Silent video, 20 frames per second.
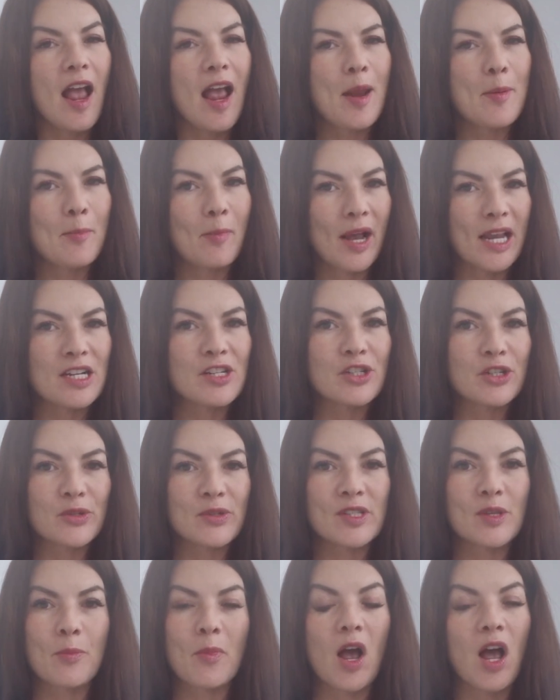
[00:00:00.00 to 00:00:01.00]
and might
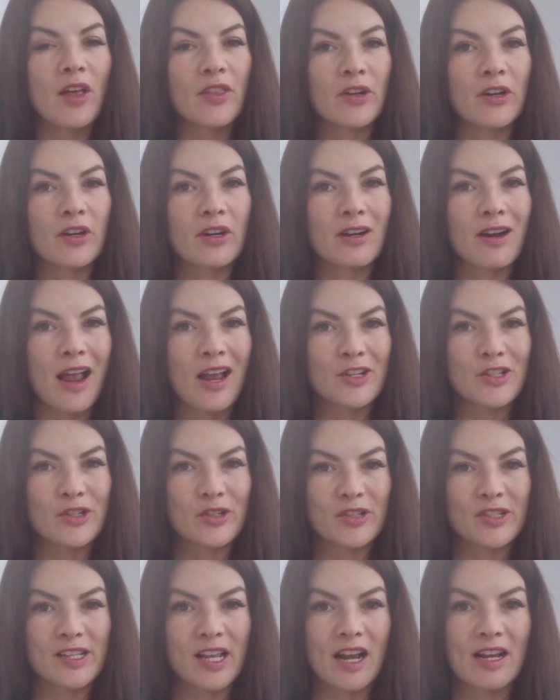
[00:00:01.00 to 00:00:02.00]
do some other
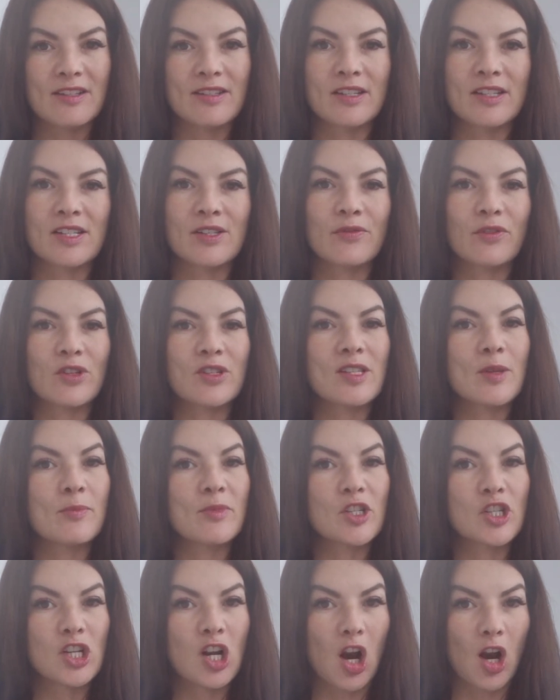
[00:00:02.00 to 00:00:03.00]
exercises for
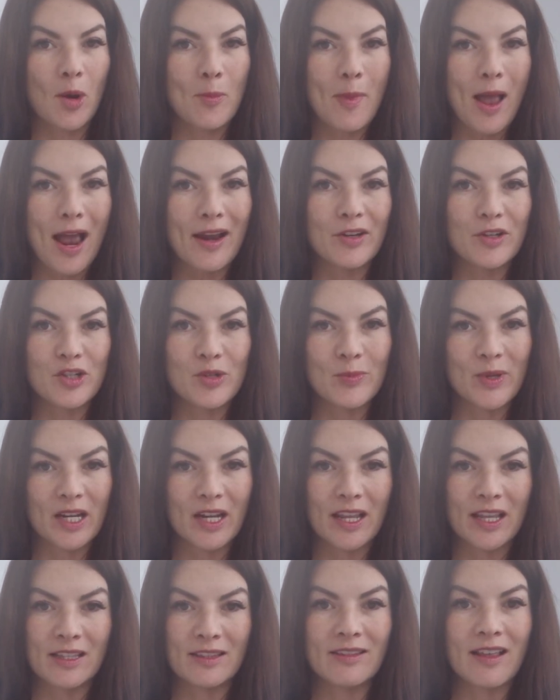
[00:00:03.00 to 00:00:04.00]
some scar
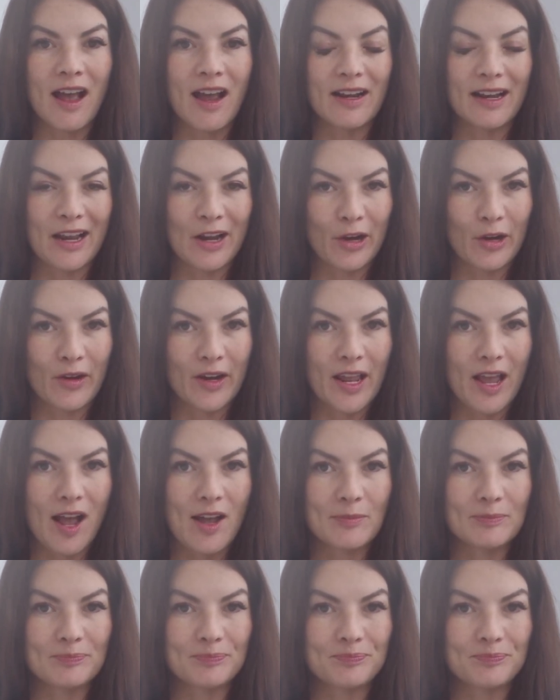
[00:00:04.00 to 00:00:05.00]
management in that area.